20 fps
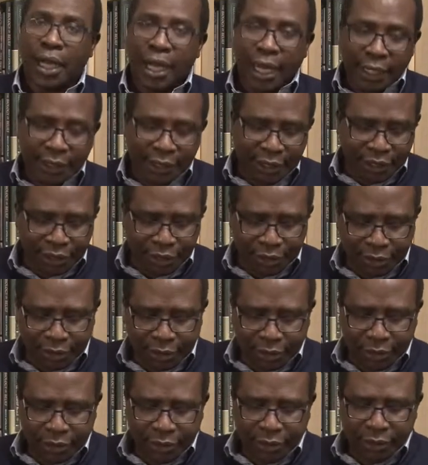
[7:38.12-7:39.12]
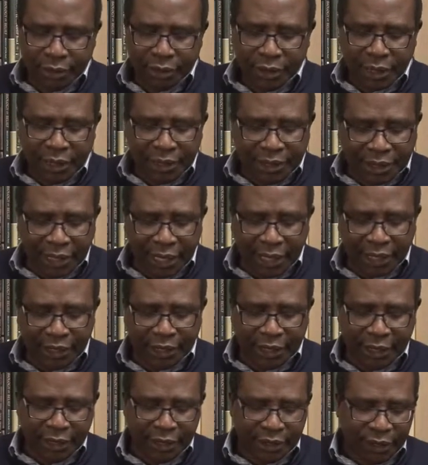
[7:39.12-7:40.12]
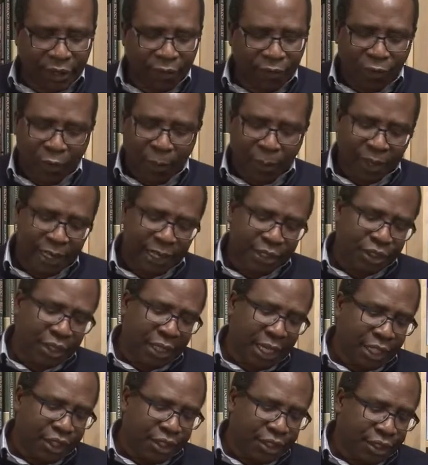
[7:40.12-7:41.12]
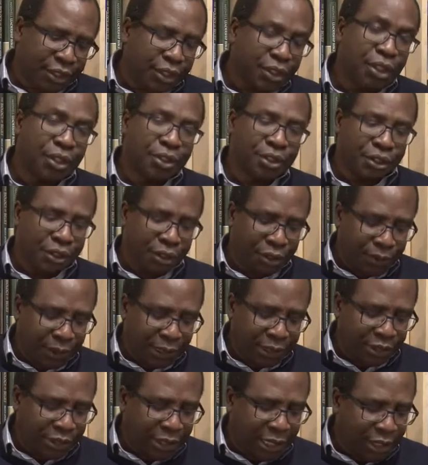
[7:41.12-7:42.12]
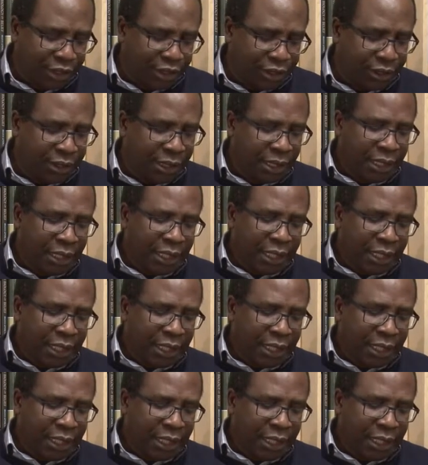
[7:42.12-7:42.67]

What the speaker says: attitude, intelligence, formal education, continuing education,